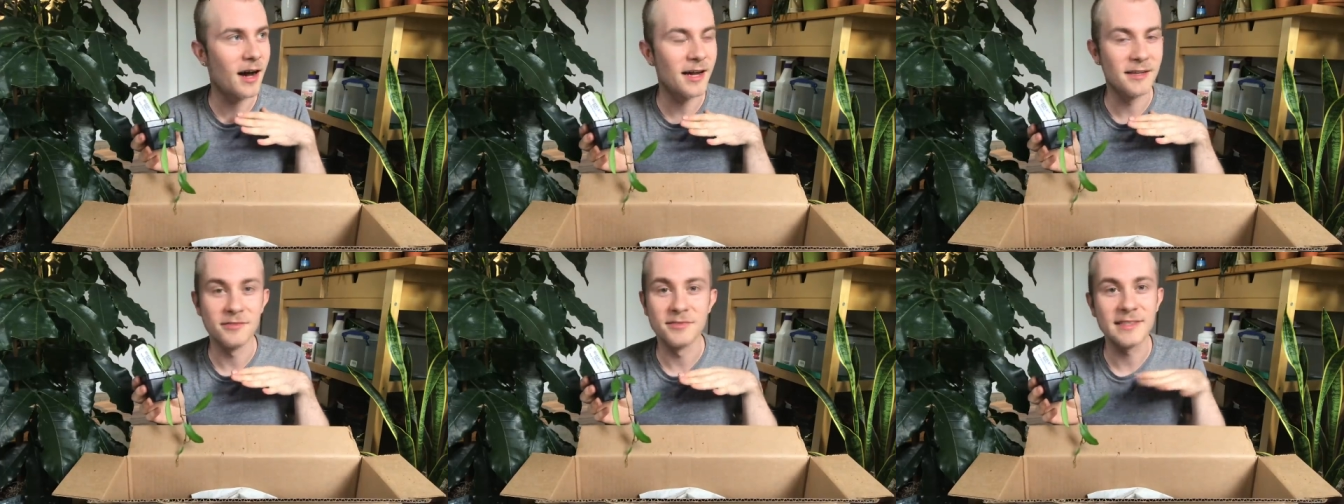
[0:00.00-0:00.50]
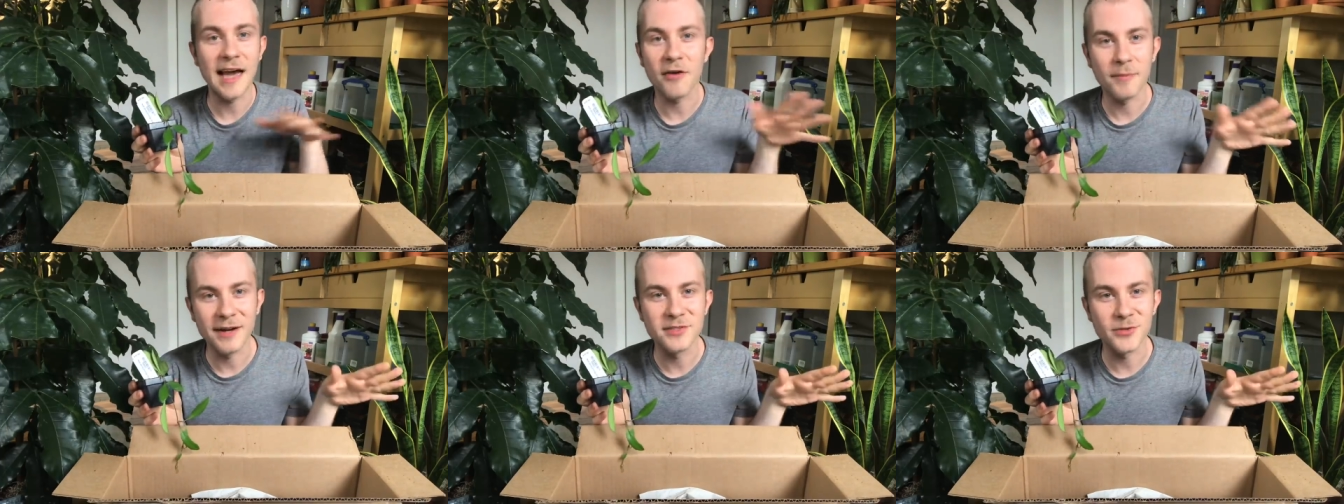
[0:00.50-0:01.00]
I
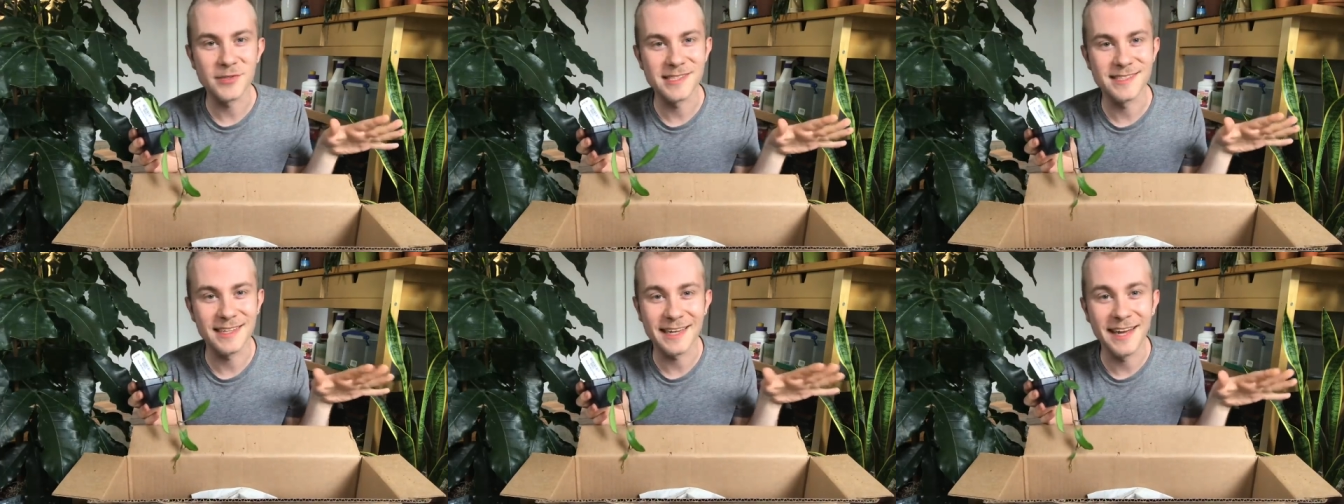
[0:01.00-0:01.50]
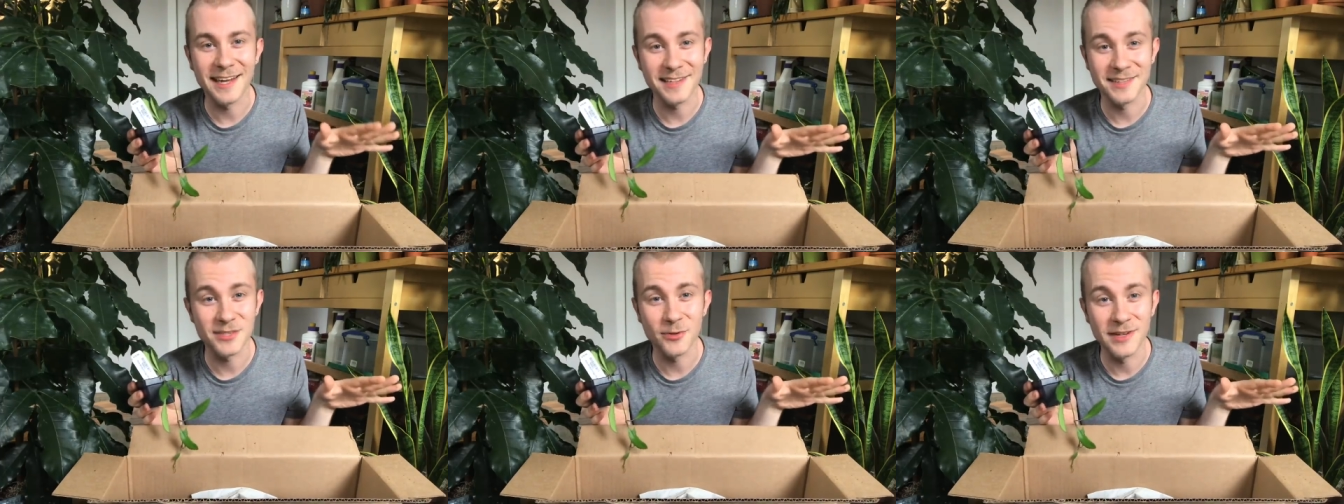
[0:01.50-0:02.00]
scour my sources and I can't
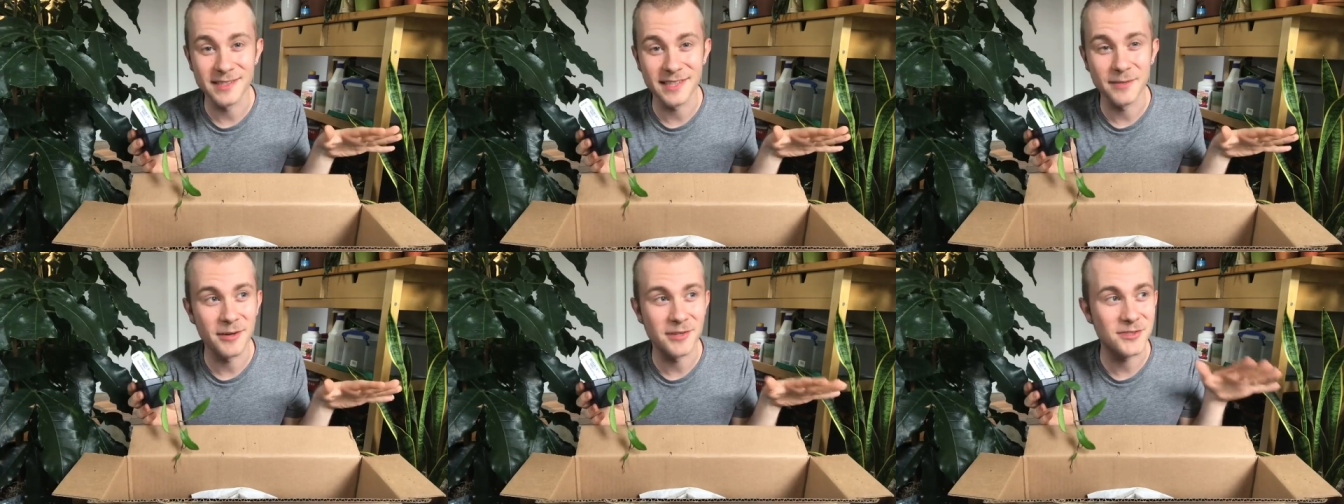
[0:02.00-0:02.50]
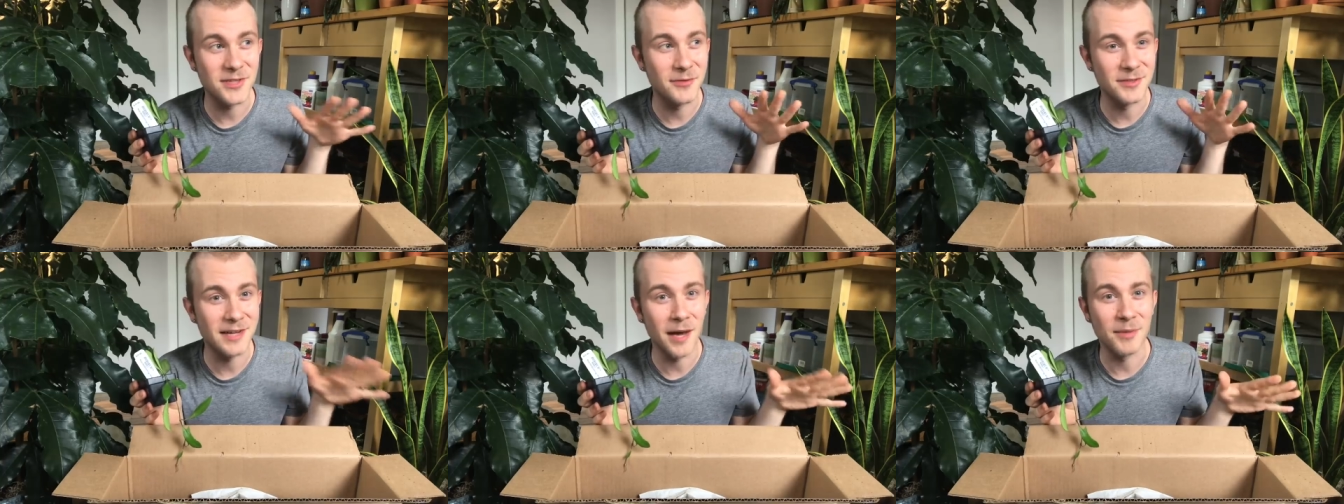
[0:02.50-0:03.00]
get these Hoyas anywhere, so I
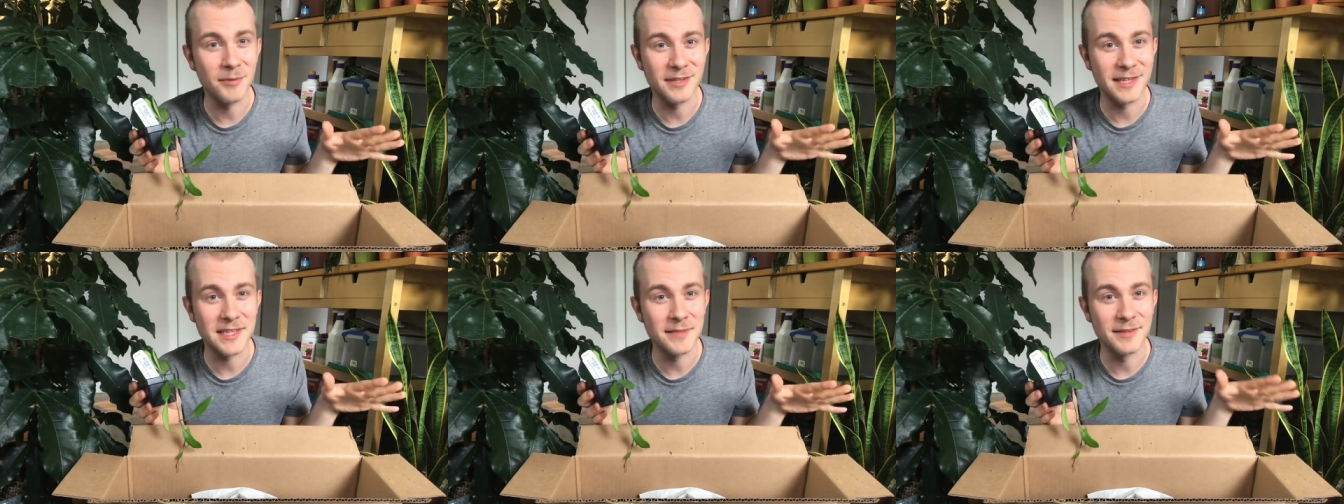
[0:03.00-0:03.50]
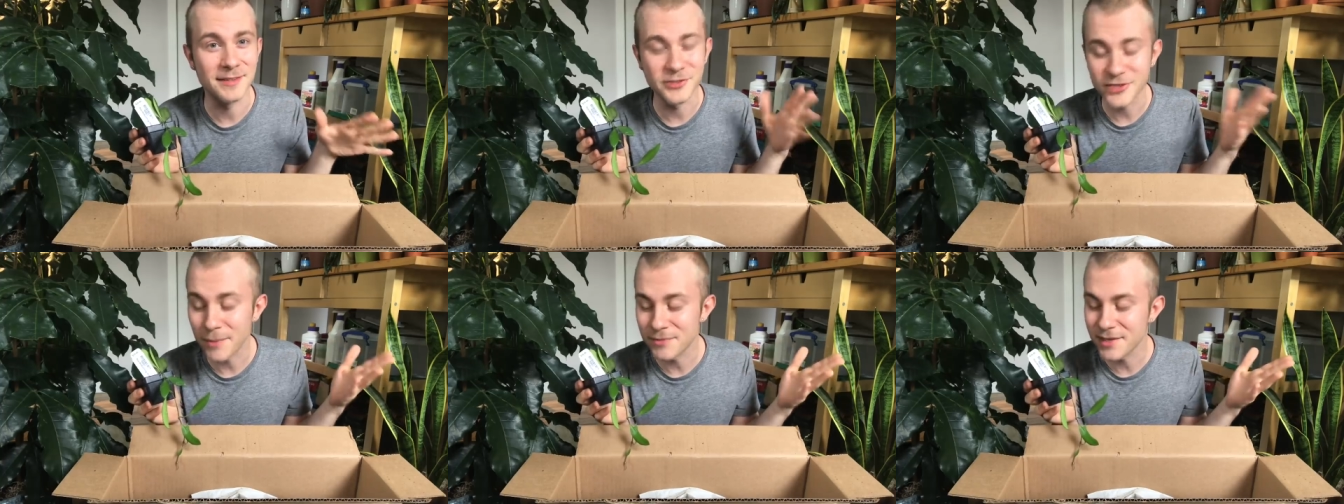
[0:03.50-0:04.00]
would not be able to get them in the
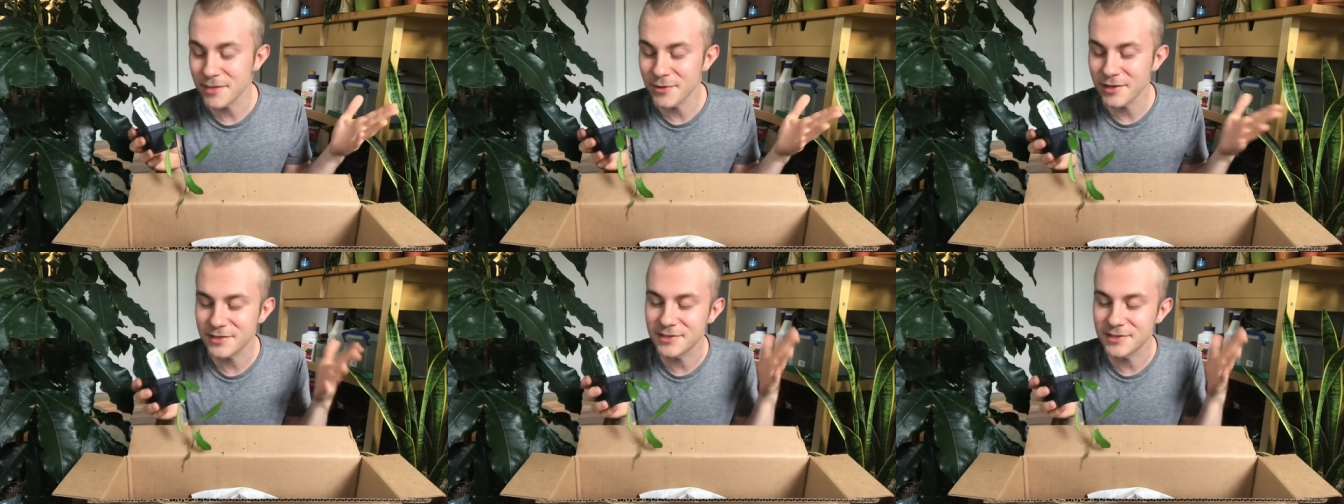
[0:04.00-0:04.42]
shop that I work.